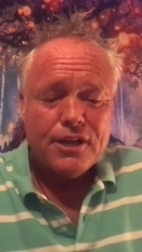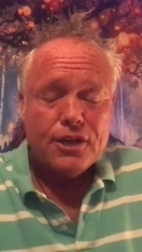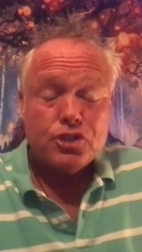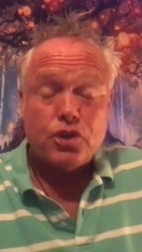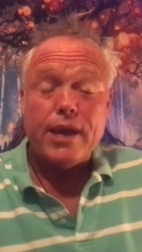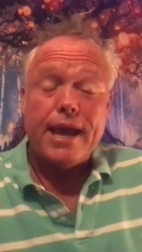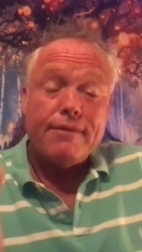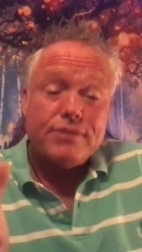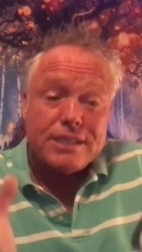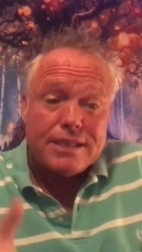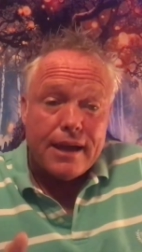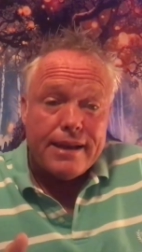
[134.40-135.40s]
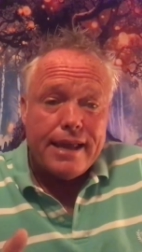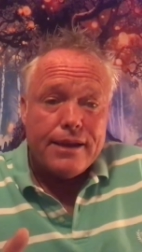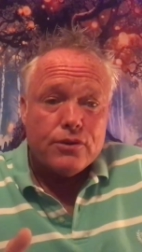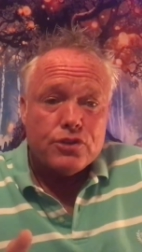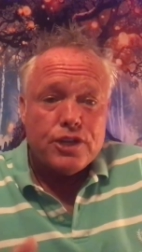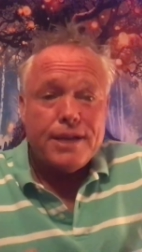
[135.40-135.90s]
So you have sun
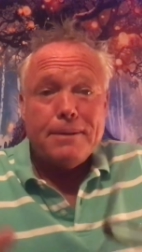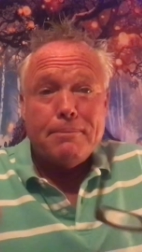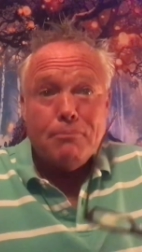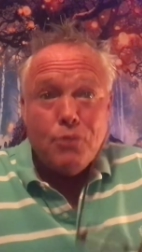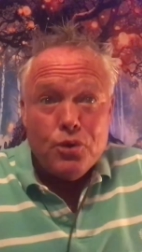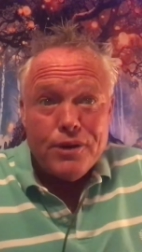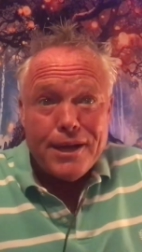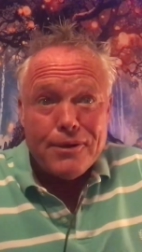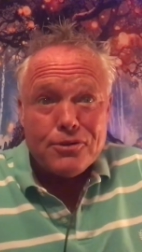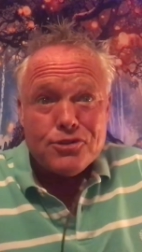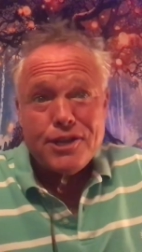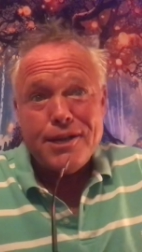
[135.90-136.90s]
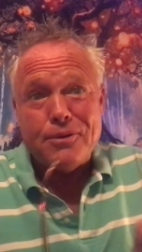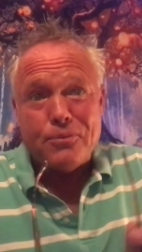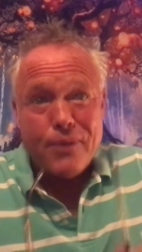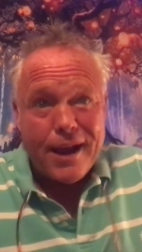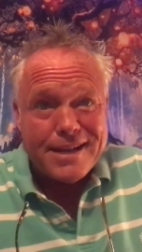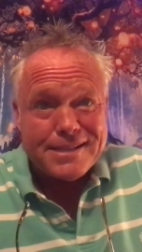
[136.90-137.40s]
energy, moon energy,
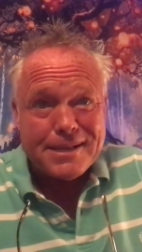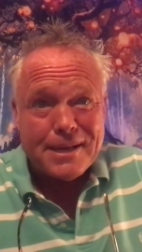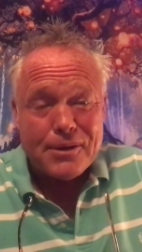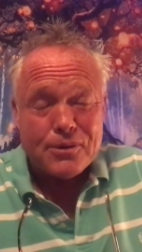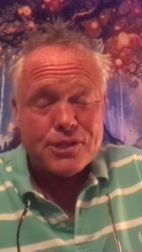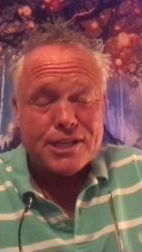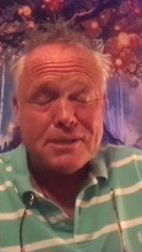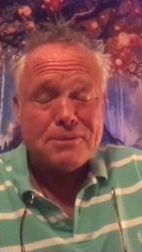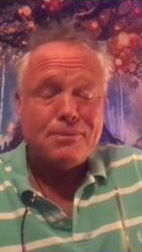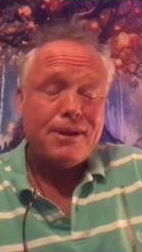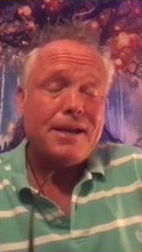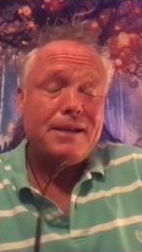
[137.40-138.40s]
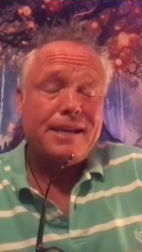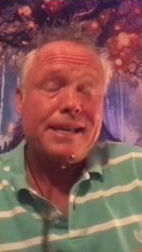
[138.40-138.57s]
and rising energies, right?